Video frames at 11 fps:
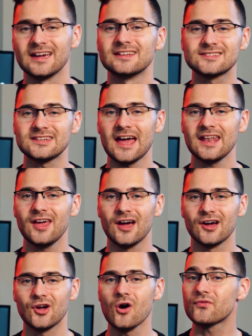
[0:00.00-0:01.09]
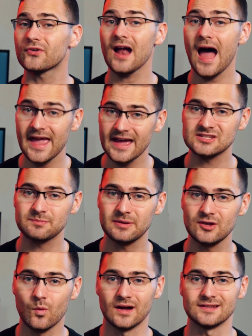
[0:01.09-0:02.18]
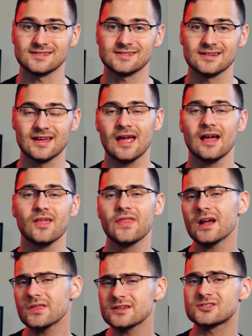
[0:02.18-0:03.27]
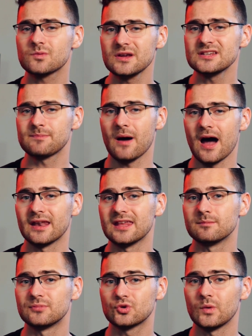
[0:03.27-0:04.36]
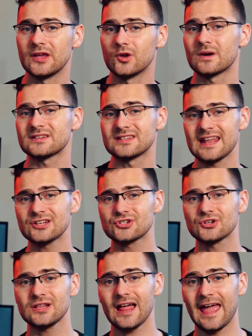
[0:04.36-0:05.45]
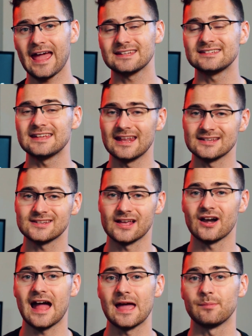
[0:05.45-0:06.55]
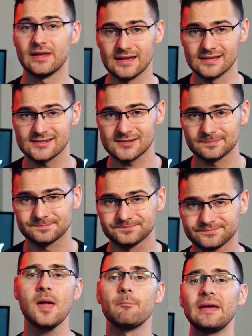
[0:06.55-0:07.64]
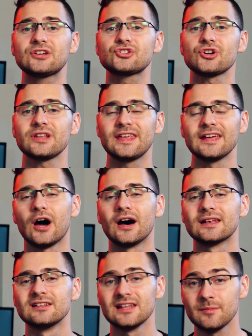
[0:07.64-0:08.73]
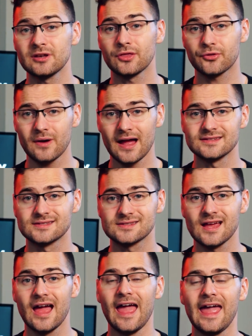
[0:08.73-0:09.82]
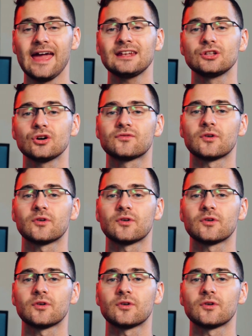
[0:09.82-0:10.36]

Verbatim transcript: Instead, go for ISP ones. They're the sweet spot in between residential and data center IPs. Make sure to get unlimited threads and look